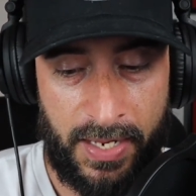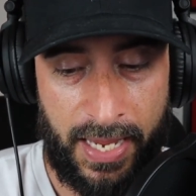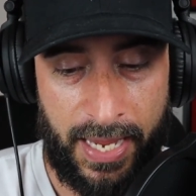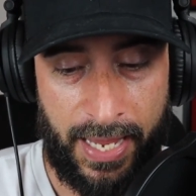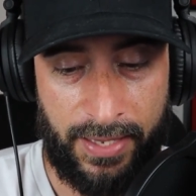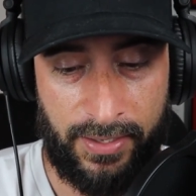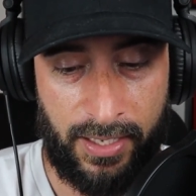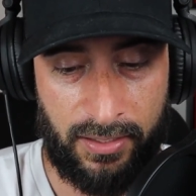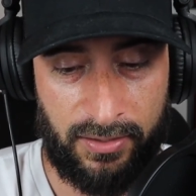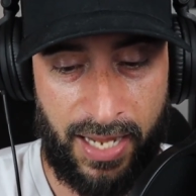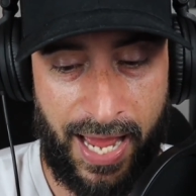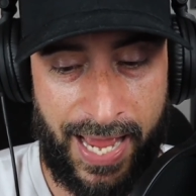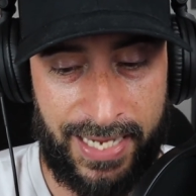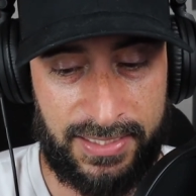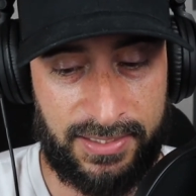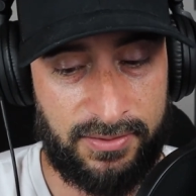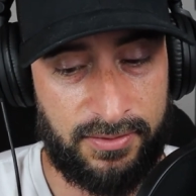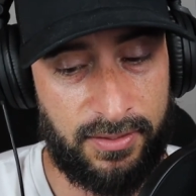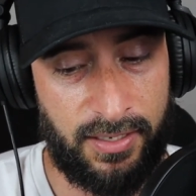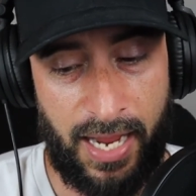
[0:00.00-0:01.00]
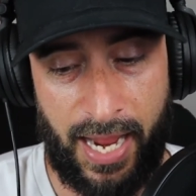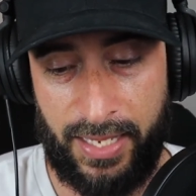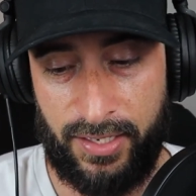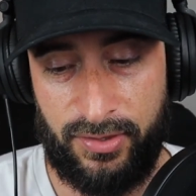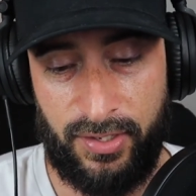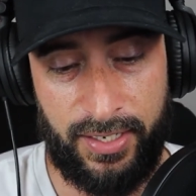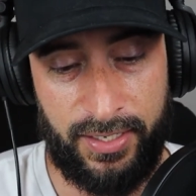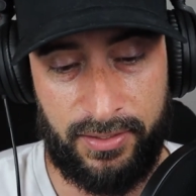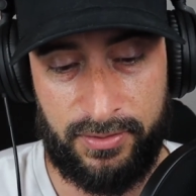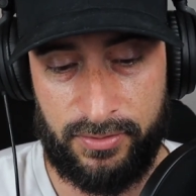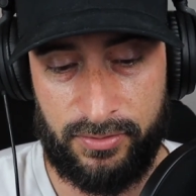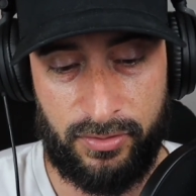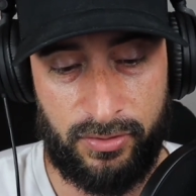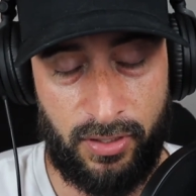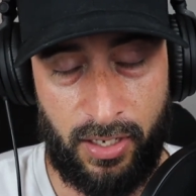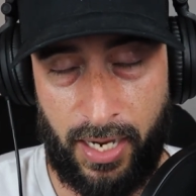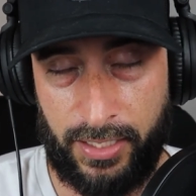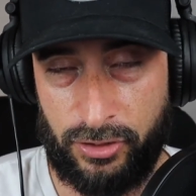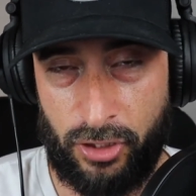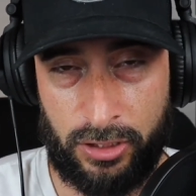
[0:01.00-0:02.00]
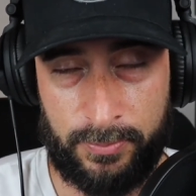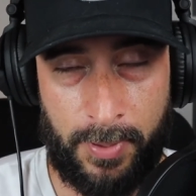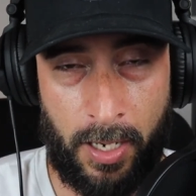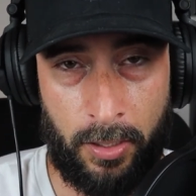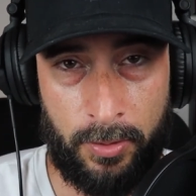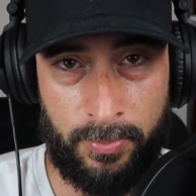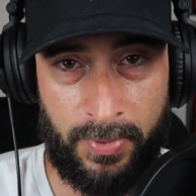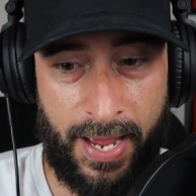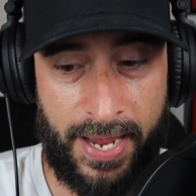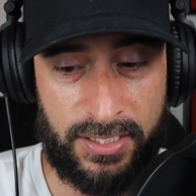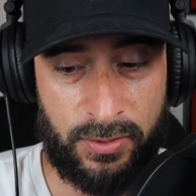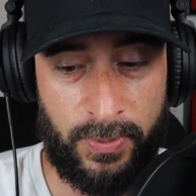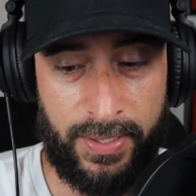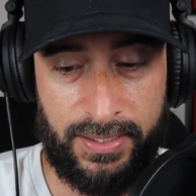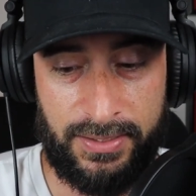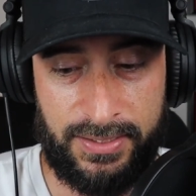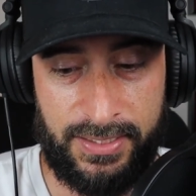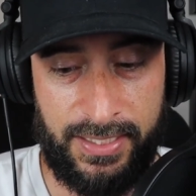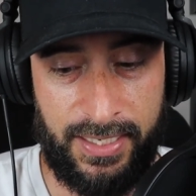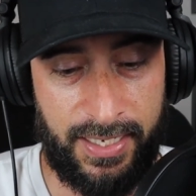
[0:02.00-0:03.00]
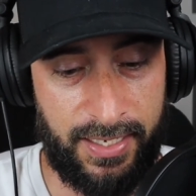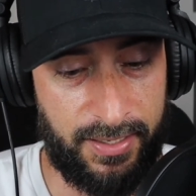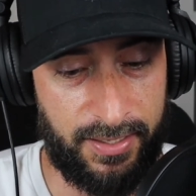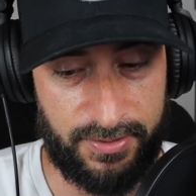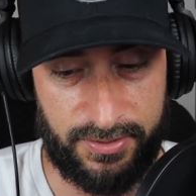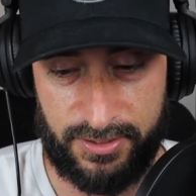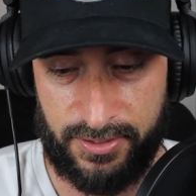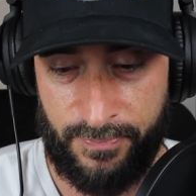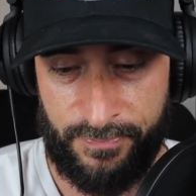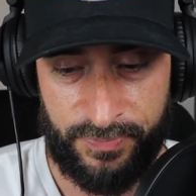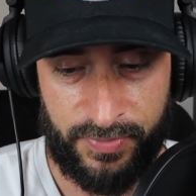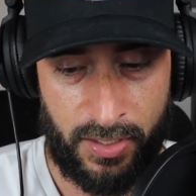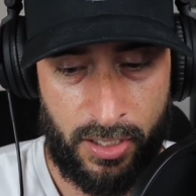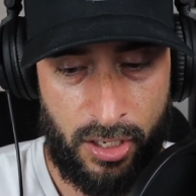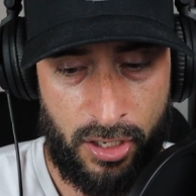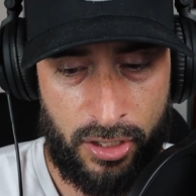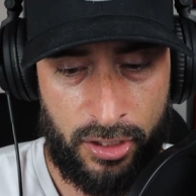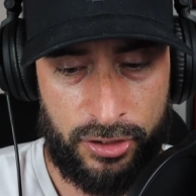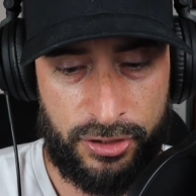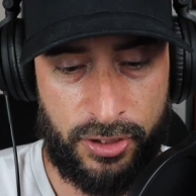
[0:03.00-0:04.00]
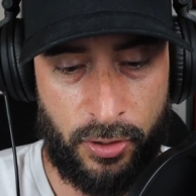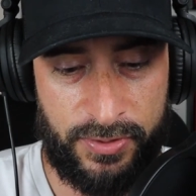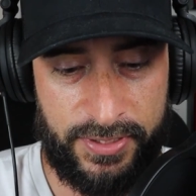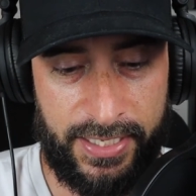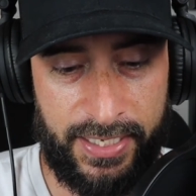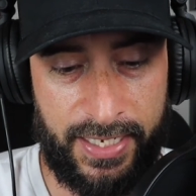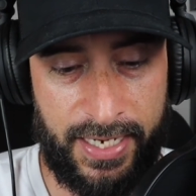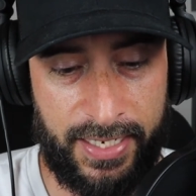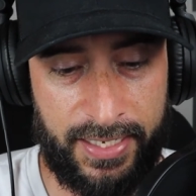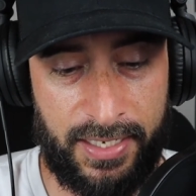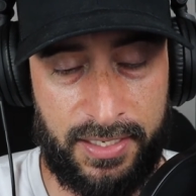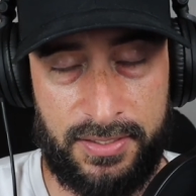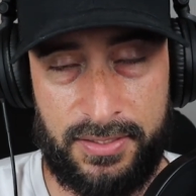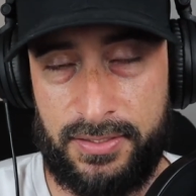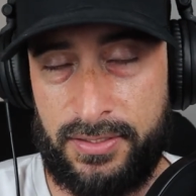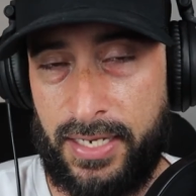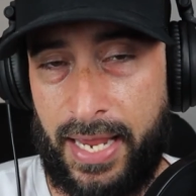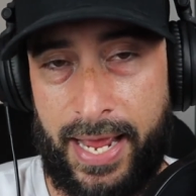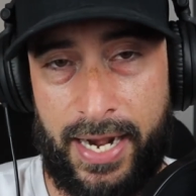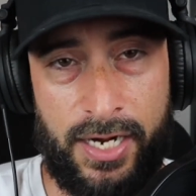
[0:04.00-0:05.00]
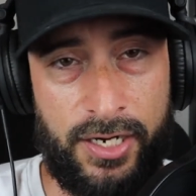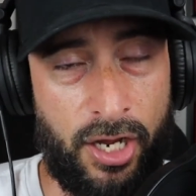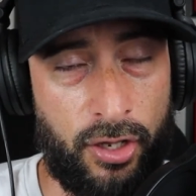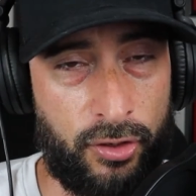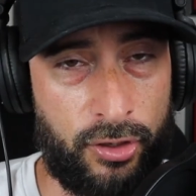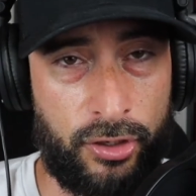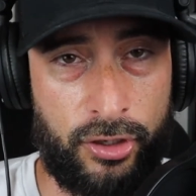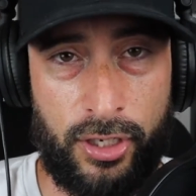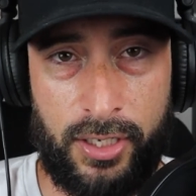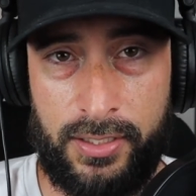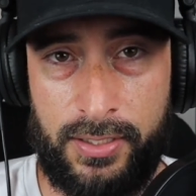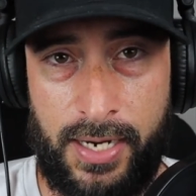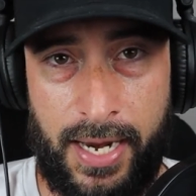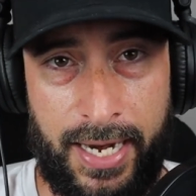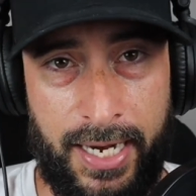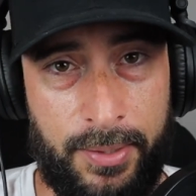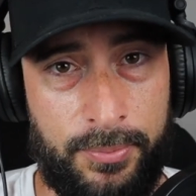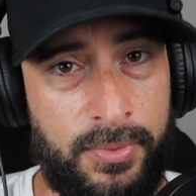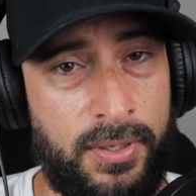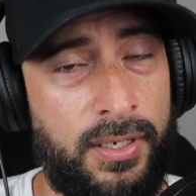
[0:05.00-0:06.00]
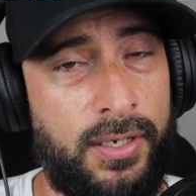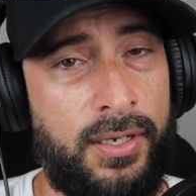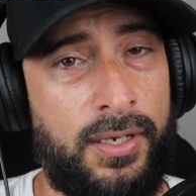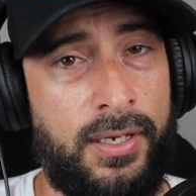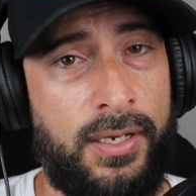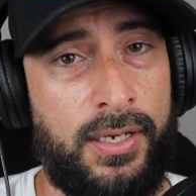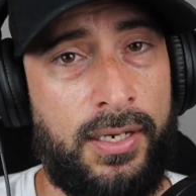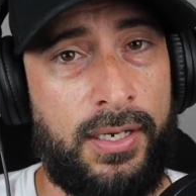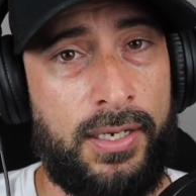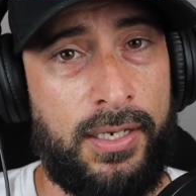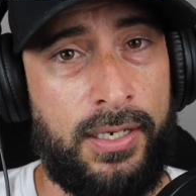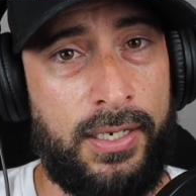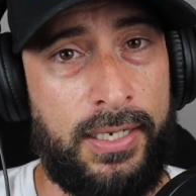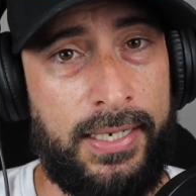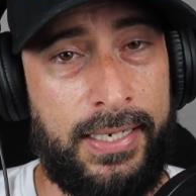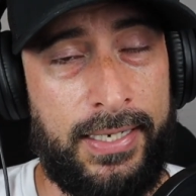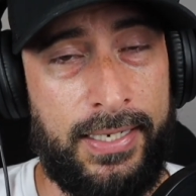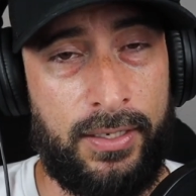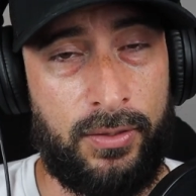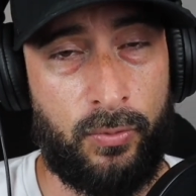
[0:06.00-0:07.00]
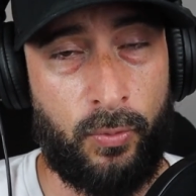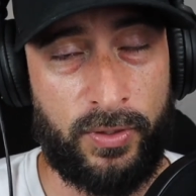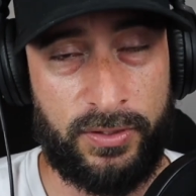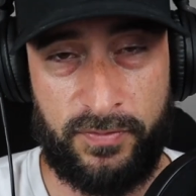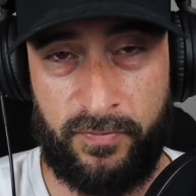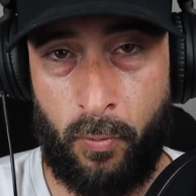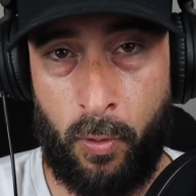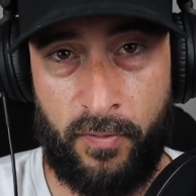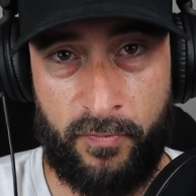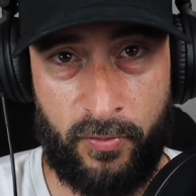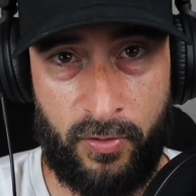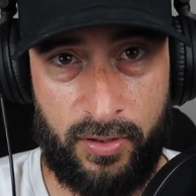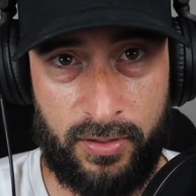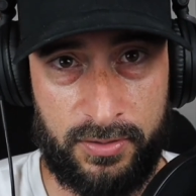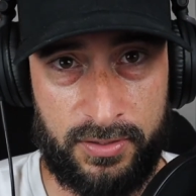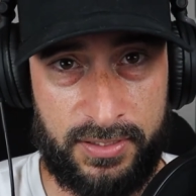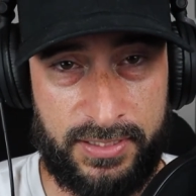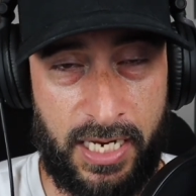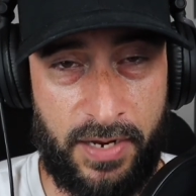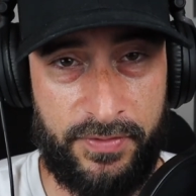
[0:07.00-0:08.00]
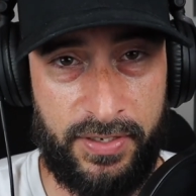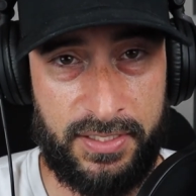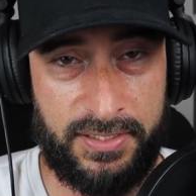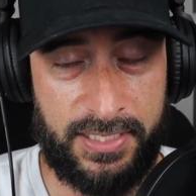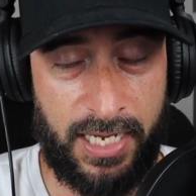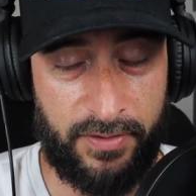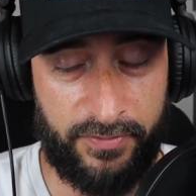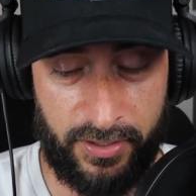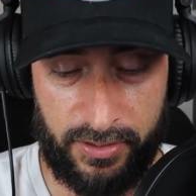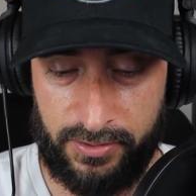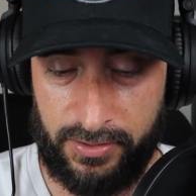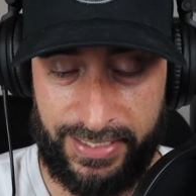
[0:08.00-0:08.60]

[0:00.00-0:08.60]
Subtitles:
And then last, I think I talked about him last week, T. Higgins. So T. Higgins had another good game. He was 4 for 77.